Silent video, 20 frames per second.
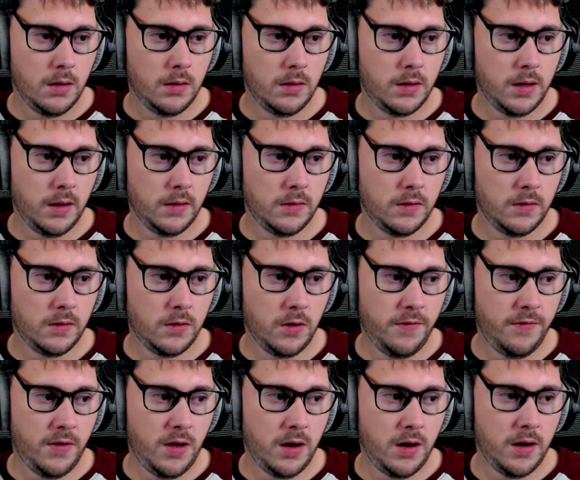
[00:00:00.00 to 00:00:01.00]
Okay, so
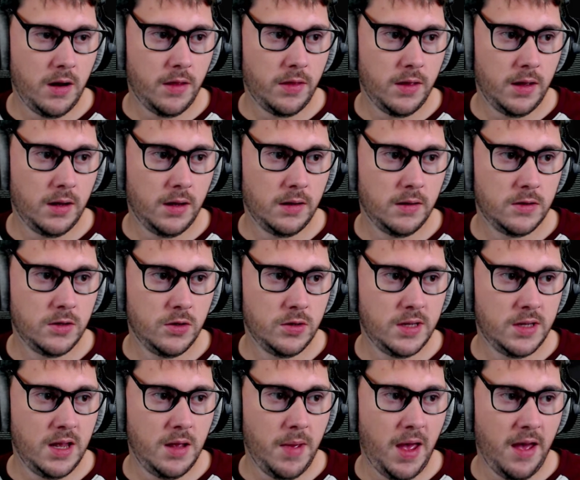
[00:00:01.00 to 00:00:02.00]
far nothing. Let's use
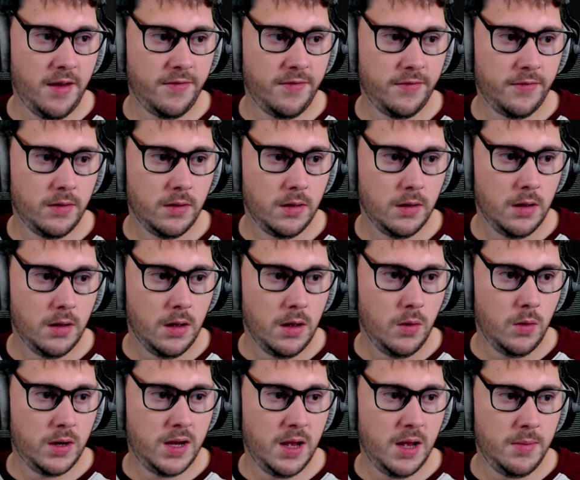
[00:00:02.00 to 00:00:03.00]
EMF.
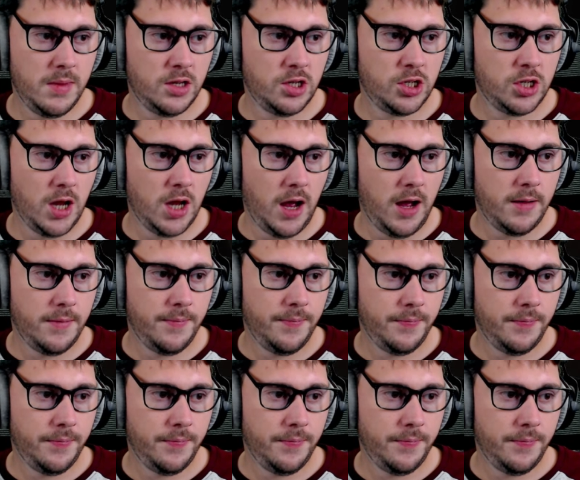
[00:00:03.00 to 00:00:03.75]
We'll keep this shut.